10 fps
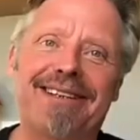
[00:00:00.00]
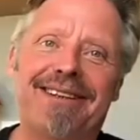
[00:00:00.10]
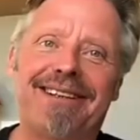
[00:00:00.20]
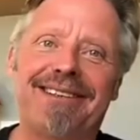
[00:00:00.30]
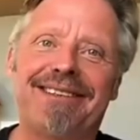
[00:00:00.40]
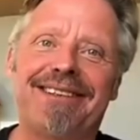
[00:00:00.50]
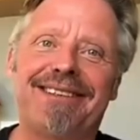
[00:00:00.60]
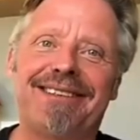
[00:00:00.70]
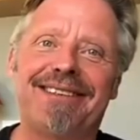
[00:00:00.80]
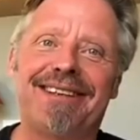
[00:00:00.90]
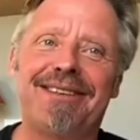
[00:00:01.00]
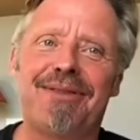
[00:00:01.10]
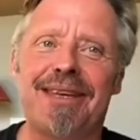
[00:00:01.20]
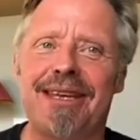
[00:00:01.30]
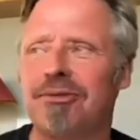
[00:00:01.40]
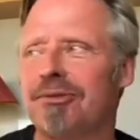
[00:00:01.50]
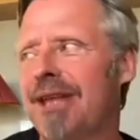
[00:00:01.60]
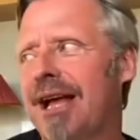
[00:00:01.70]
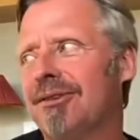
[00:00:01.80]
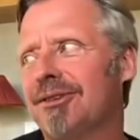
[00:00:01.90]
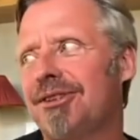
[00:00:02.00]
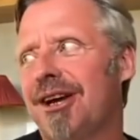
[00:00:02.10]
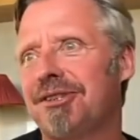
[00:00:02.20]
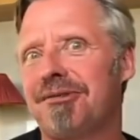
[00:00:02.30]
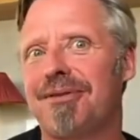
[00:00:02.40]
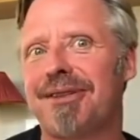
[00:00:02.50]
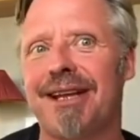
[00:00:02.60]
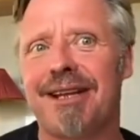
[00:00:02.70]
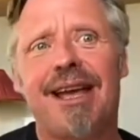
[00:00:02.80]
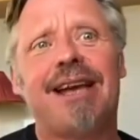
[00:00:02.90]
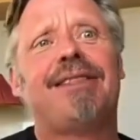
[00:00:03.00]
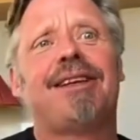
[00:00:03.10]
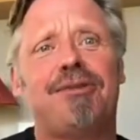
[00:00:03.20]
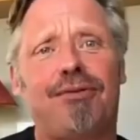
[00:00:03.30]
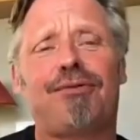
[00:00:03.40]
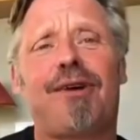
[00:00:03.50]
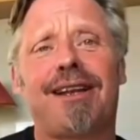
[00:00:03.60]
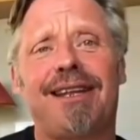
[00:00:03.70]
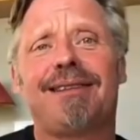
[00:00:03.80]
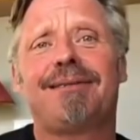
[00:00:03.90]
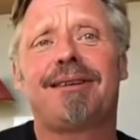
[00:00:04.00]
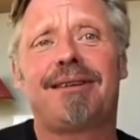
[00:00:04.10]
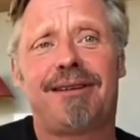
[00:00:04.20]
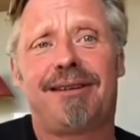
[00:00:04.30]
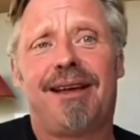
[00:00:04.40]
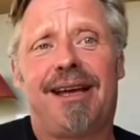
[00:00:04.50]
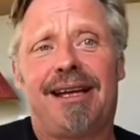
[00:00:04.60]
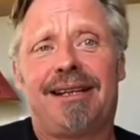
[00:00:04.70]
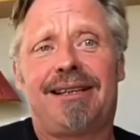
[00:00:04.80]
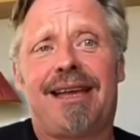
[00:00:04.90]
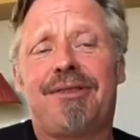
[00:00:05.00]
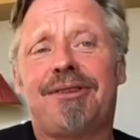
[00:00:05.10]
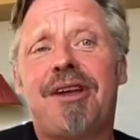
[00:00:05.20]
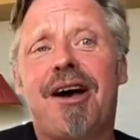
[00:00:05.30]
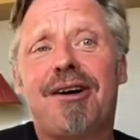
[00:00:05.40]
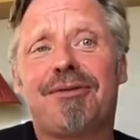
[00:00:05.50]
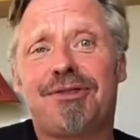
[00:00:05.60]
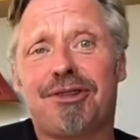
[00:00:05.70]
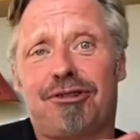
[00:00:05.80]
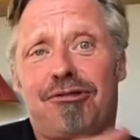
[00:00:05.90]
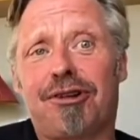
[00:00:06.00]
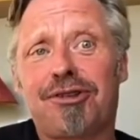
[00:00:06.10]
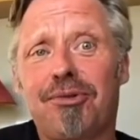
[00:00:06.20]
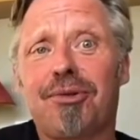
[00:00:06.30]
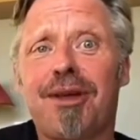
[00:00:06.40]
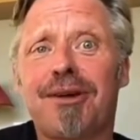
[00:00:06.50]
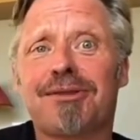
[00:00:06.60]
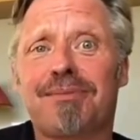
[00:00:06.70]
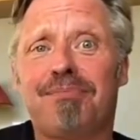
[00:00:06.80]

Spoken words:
and you're thinking, "Oh, that looks nicer over there." Then you finally get the nerve to cross all those